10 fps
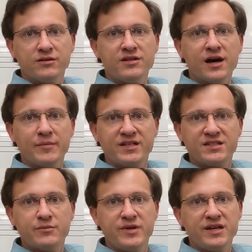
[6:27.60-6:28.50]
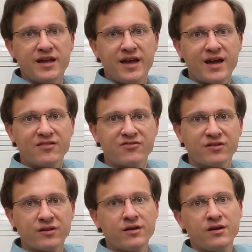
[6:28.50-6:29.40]
dot makes it a beat and a half.
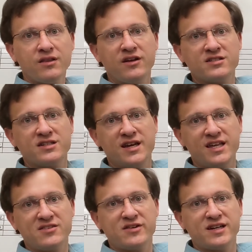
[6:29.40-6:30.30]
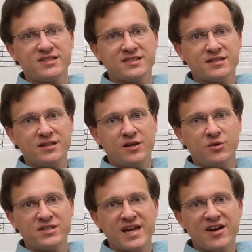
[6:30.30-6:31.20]
There's an 8th rest. It
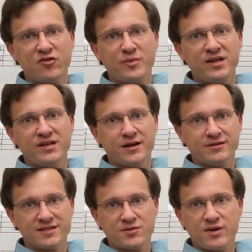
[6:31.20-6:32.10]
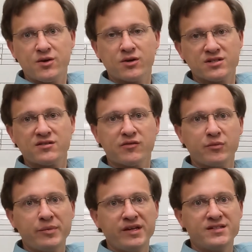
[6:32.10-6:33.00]
was half a beat. Now it's 3/4 of a
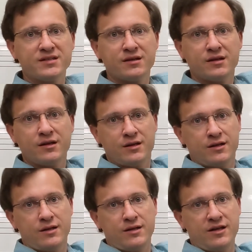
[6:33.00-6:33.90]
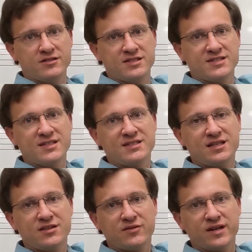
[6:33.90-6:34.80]
beat. Here's the
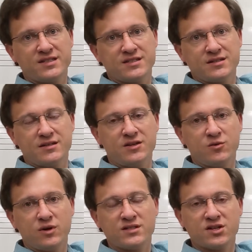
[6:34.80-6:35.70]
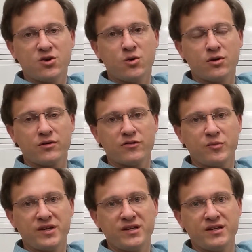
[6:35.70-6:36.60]
16th rest. It was a quarter of a
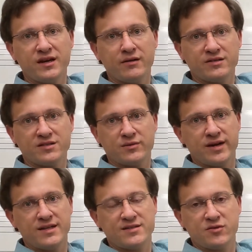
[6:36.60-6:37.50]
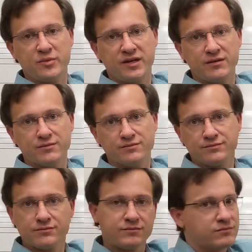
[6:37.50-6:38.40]
beat. Now it's 3/8 of a beat.
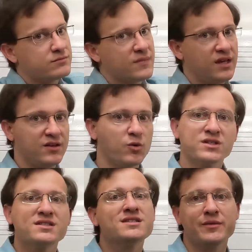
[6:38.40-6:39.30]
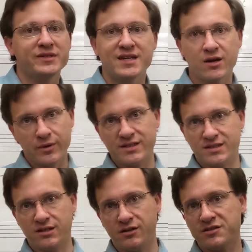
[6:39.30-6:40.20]
It works the same exact way as
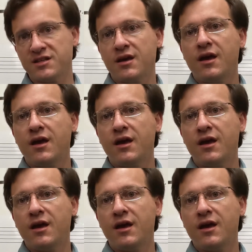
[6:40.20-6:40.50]
the notes.